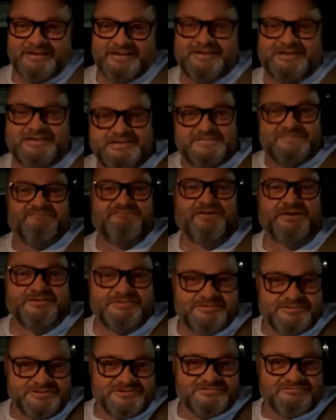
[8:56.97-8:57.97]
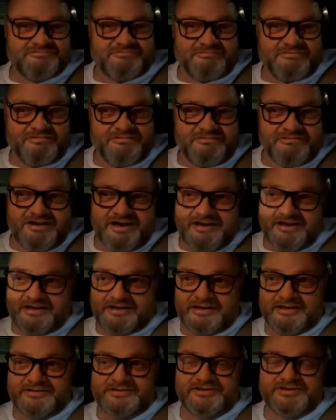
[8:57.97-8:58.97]
His food is wrecked,
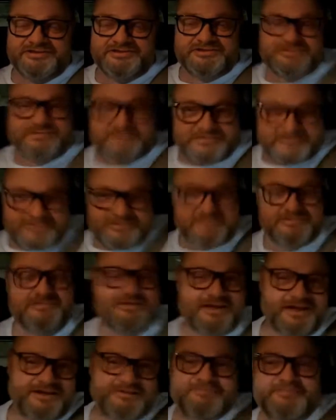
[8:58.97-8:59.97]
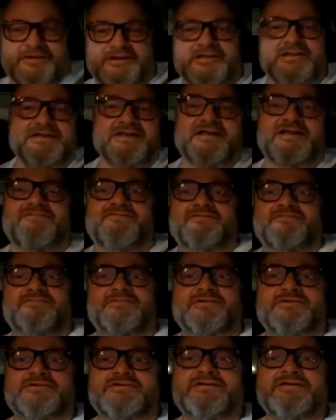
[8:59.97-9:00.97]
just unbelievable.
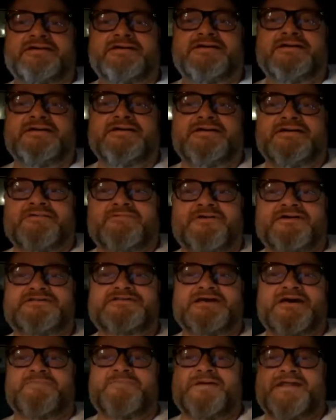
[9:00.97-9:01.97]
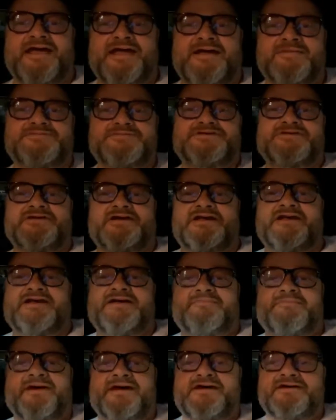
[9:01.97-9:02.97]
What's up in
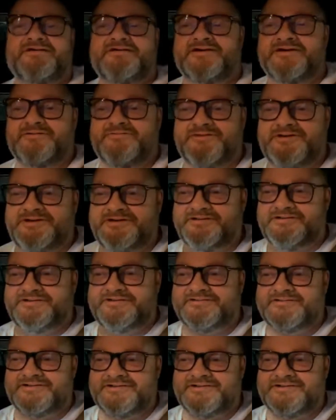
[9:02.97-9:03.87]
Amsterdam? Helga, what are you doing?